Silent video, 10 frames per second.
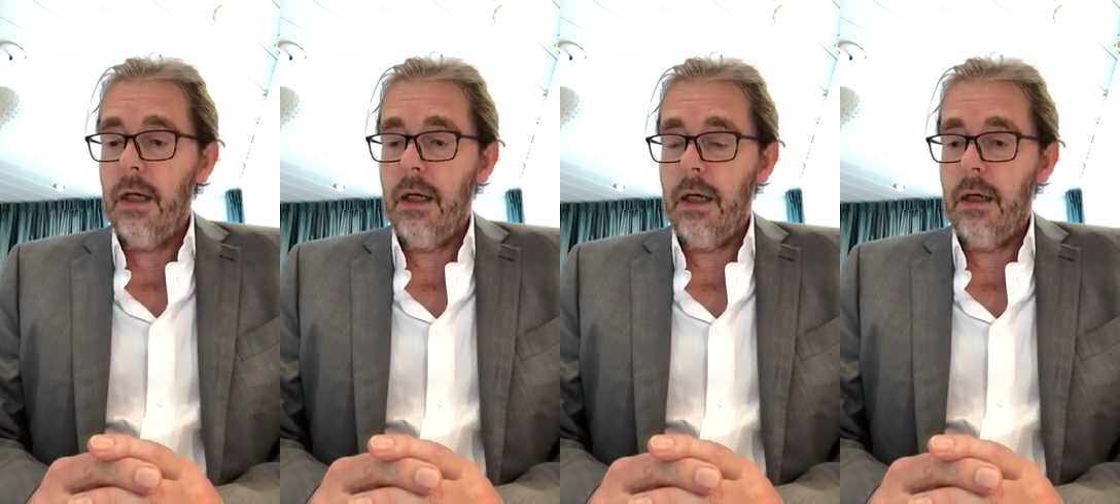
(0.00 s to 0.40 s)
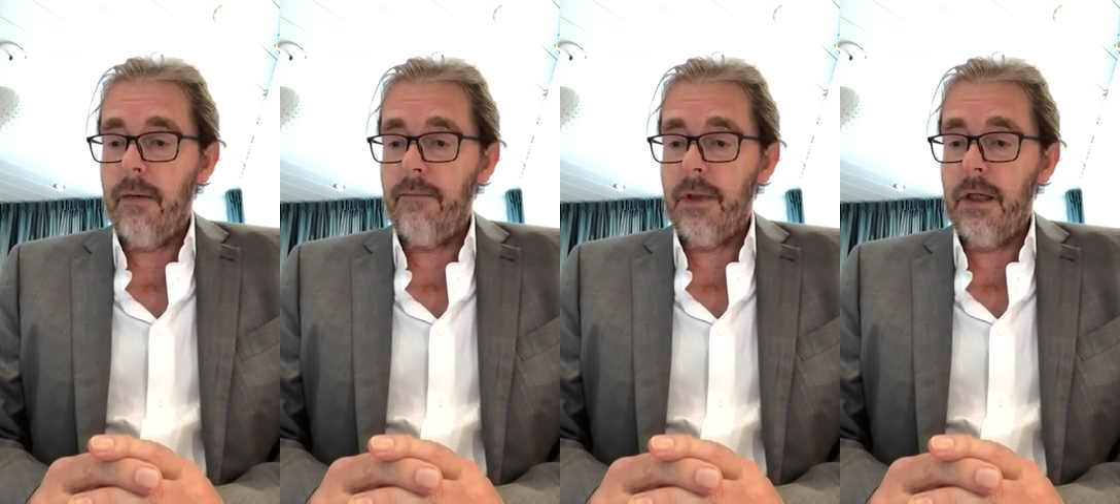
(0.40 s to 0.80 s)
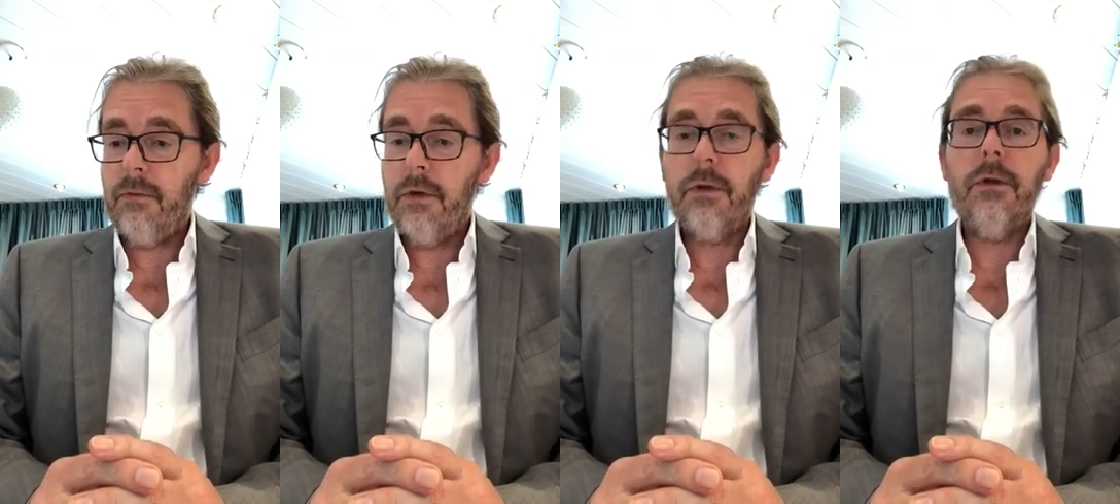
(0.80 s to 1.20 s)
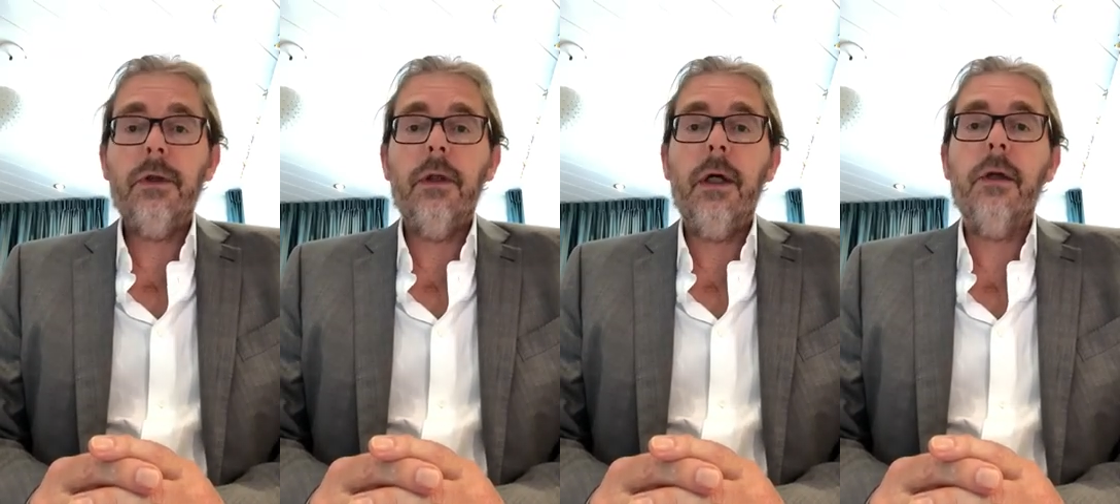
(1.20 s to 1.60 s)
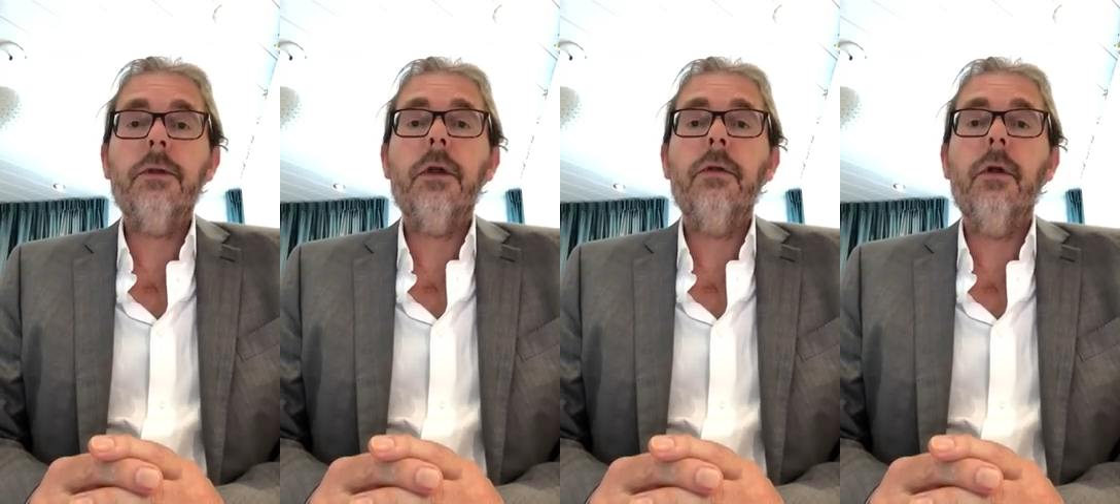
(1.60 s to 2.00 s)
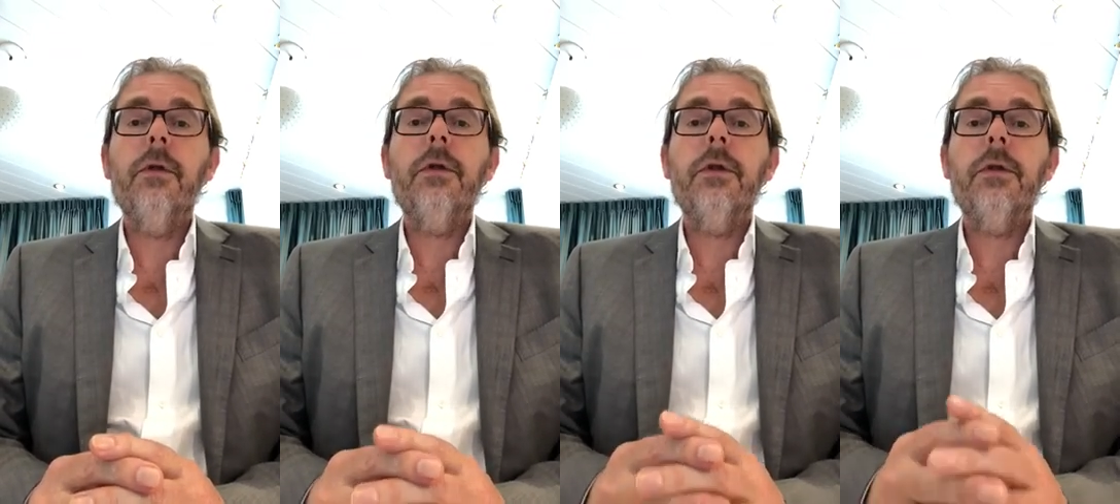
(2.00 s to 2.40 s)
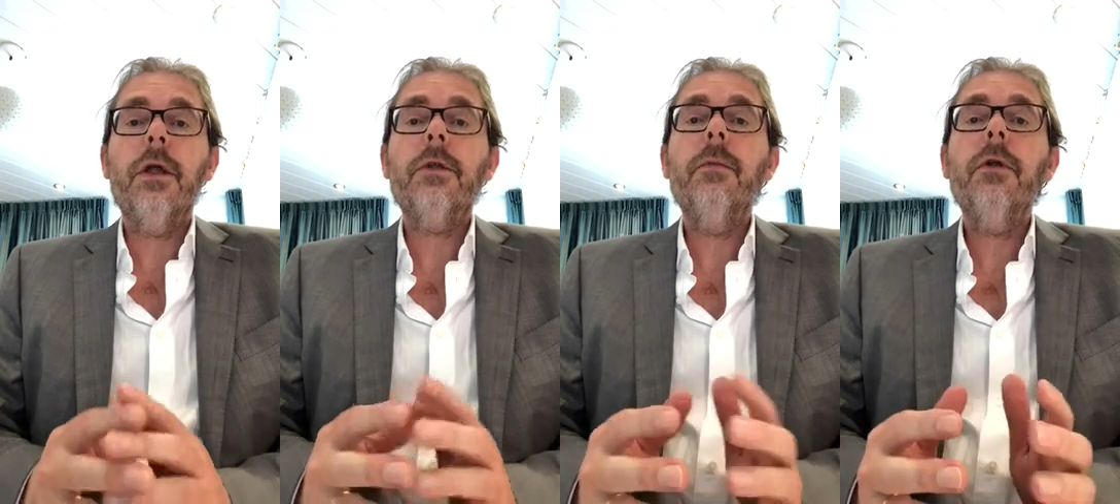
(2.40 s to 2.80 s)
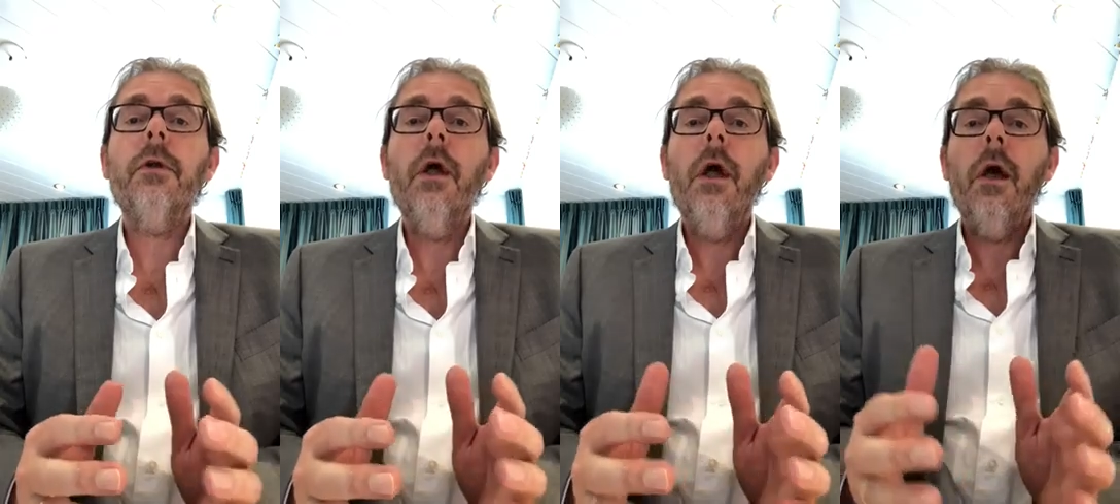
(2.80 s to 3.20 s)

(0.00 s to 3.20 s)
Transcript: It will consider health technology assessment,